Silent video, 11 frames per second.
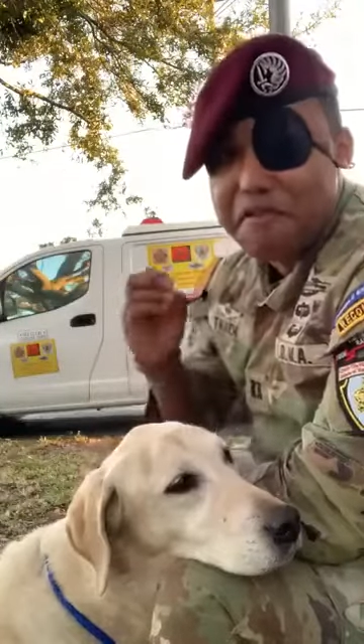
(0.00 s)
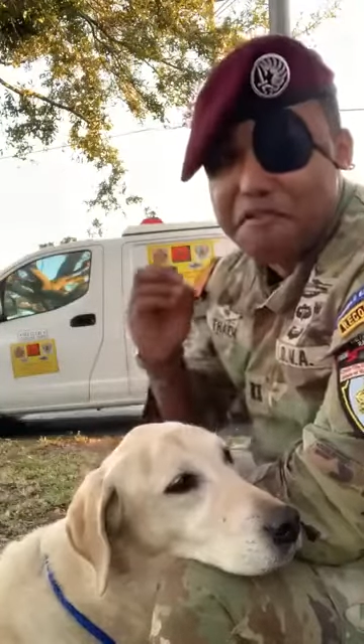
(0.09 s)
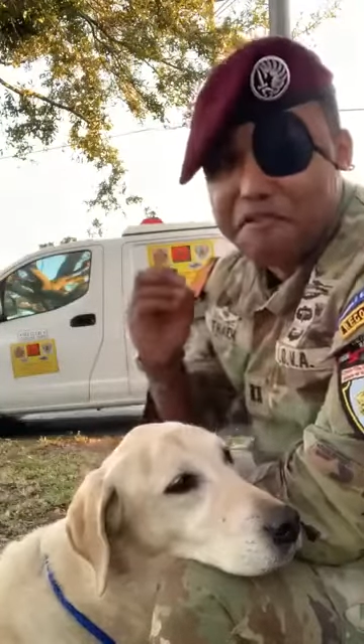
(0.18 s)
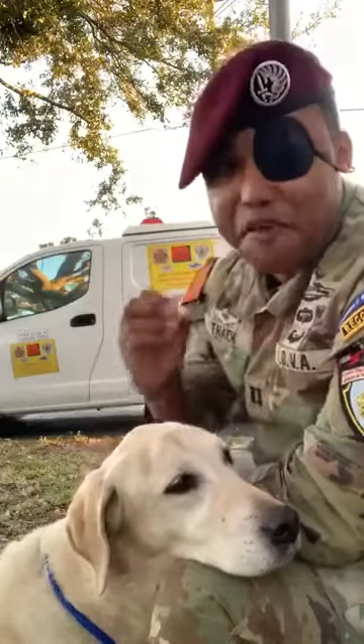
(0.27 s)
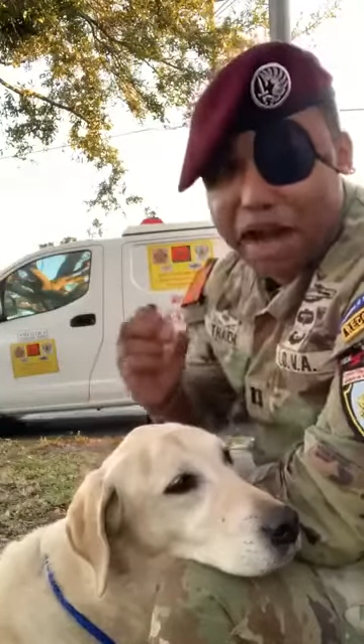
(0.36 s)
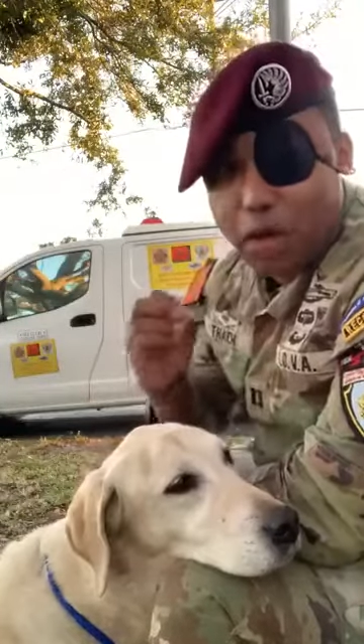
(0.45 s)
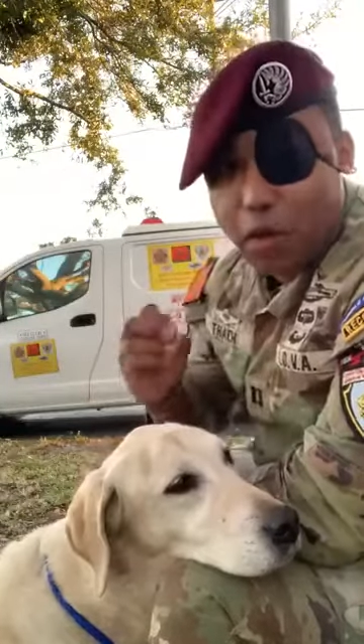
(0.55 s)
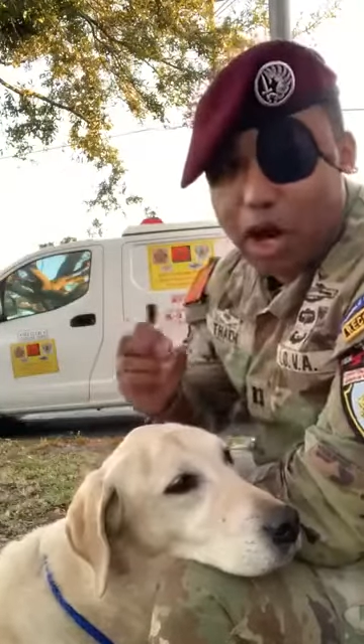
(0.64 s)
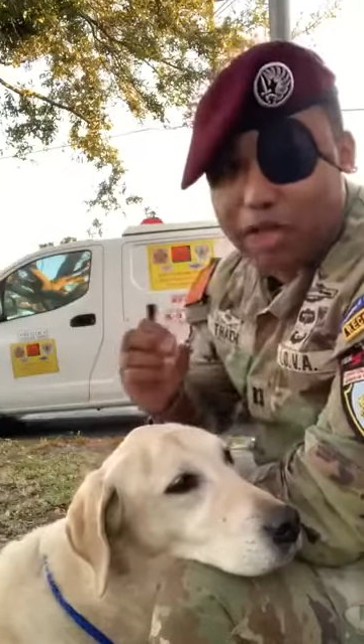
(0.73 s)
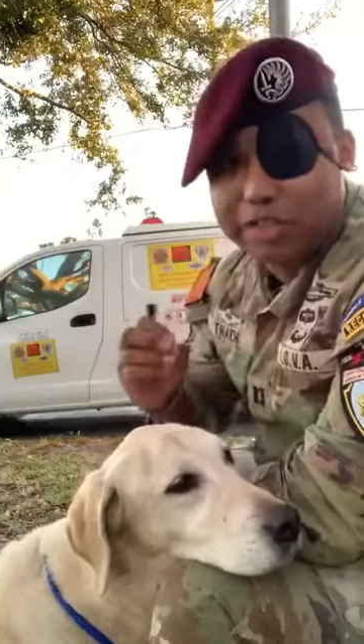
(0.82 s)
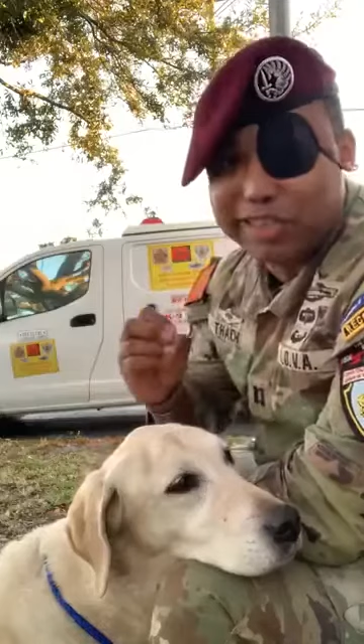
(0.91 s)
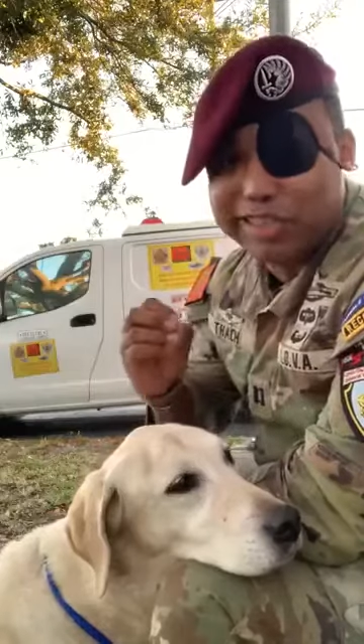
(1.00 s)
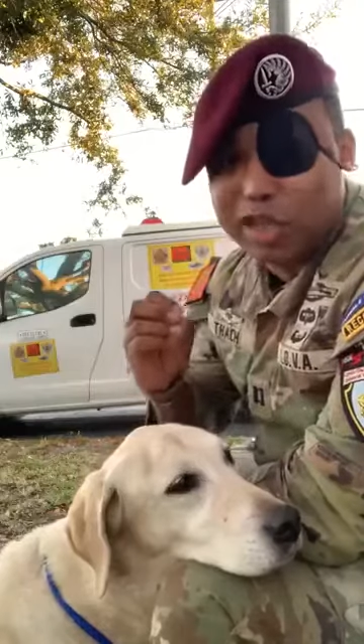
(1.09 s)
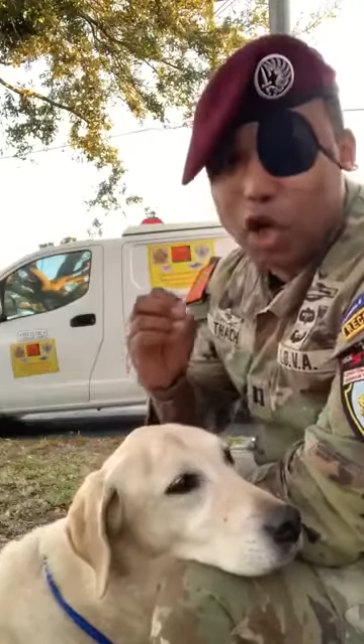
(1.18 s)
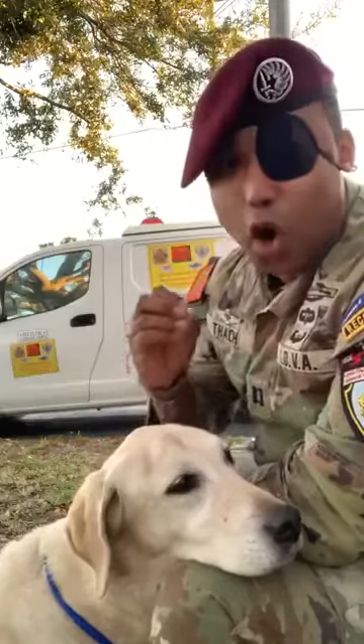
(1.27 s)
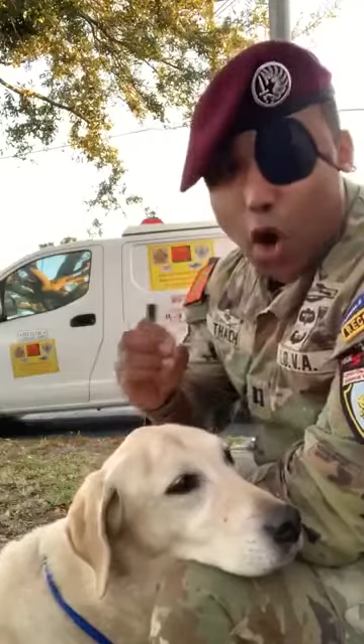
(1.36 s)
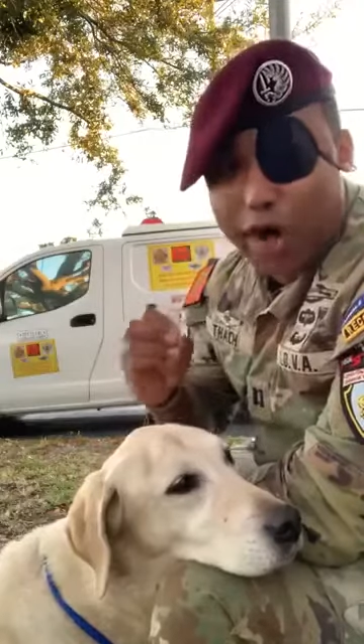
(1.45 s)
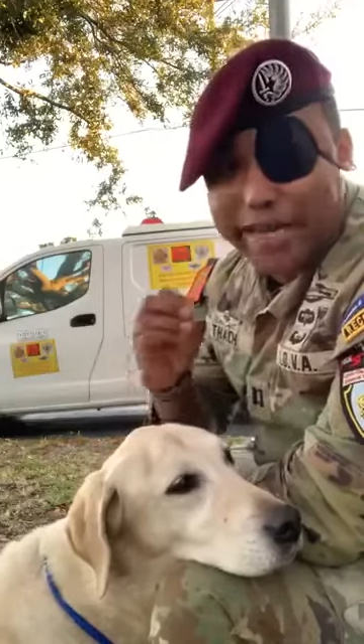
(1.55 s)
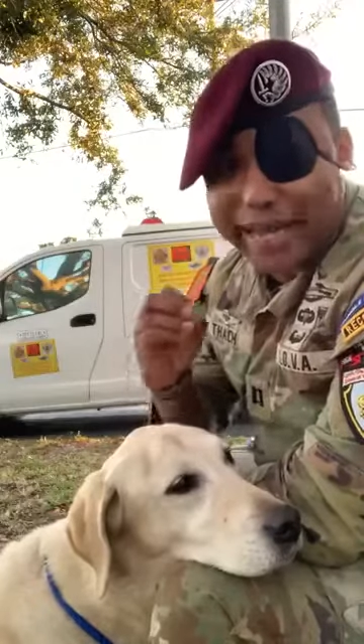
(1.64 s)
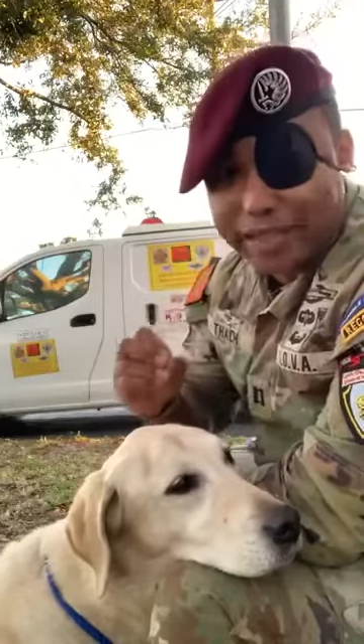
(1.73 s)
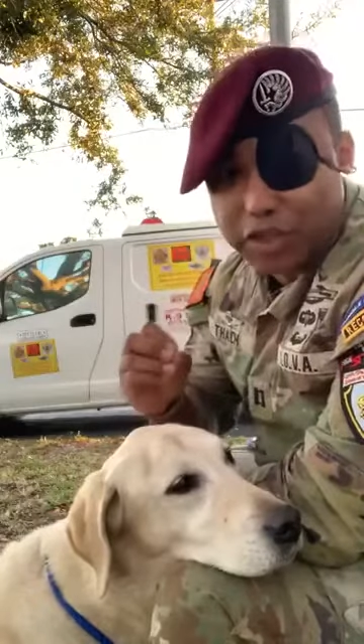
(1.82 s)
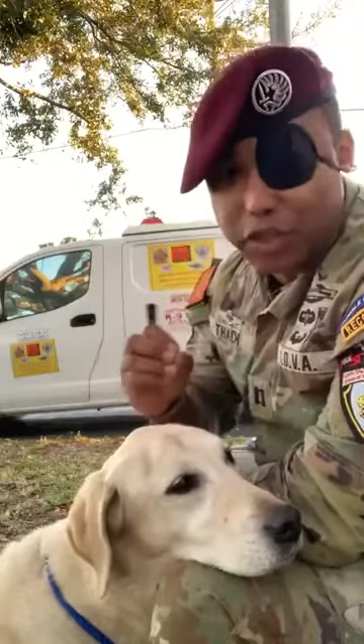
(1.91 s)
follow us on
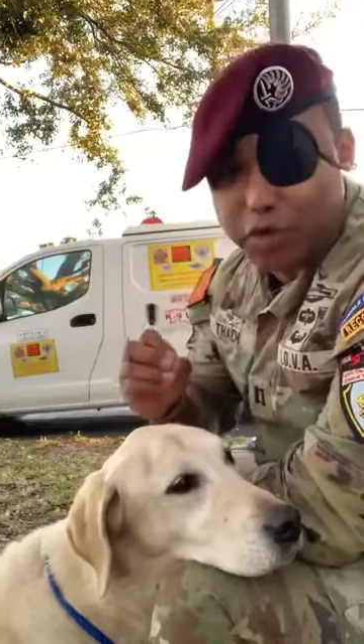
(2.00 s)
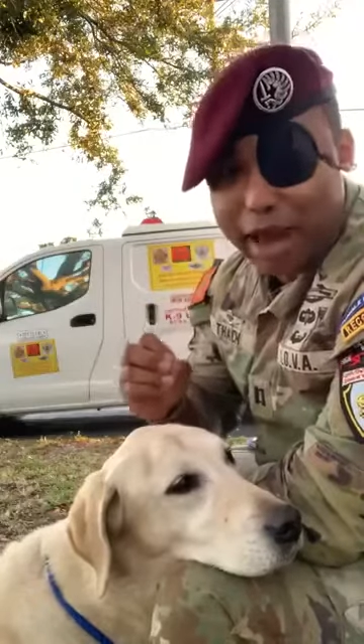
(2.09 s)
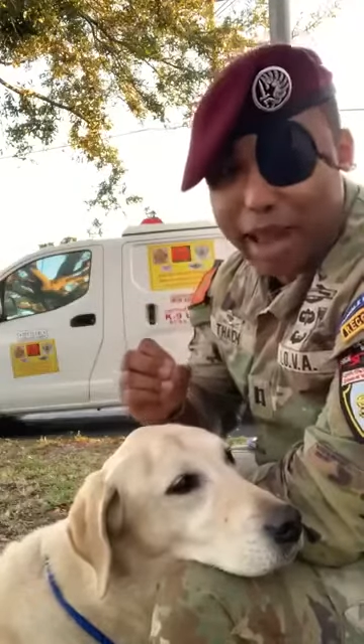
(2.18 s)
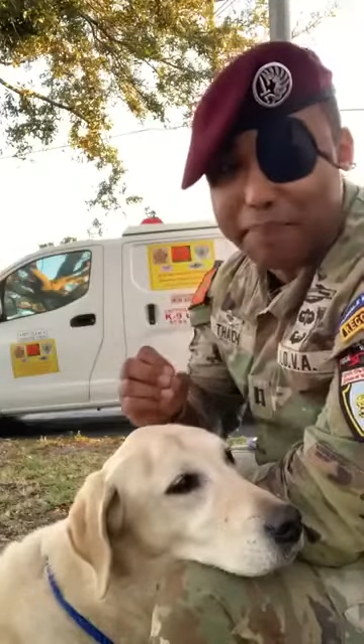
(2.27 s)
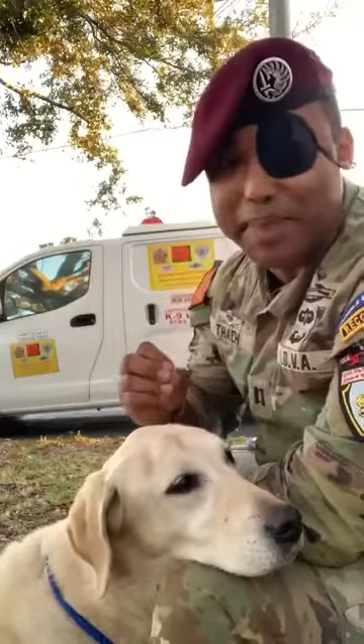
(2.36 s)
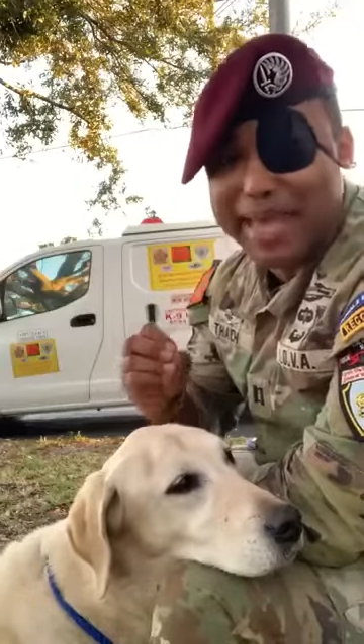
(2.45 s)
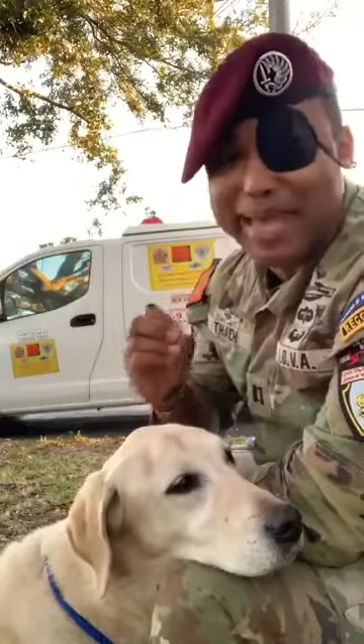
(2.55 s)
Instagram.